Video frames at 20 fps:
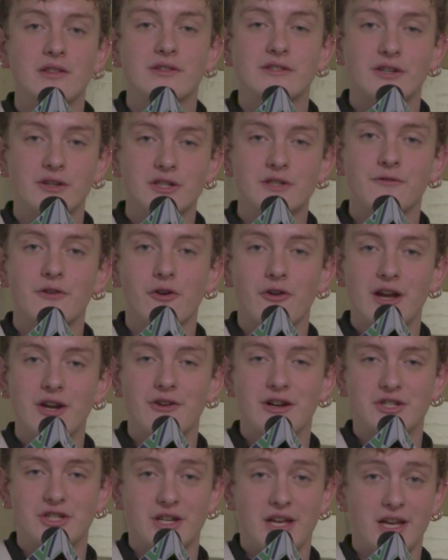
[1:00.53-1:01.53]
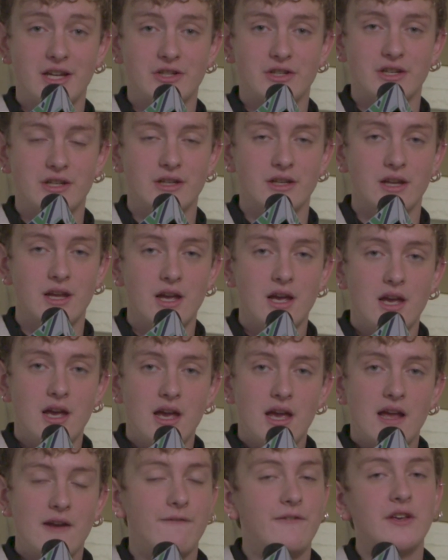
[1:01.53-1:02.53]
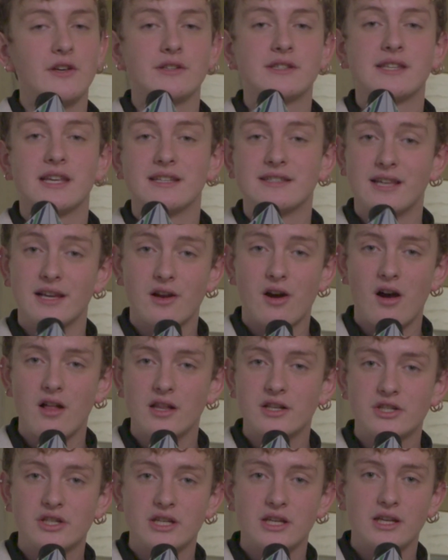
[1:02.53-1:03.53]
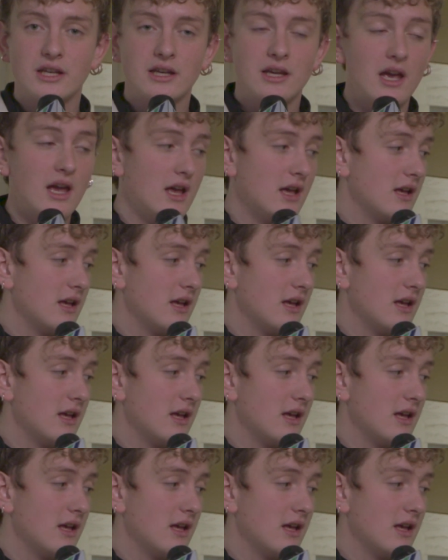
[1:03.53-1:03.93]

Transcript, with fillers: search for greater education in fields like psychology,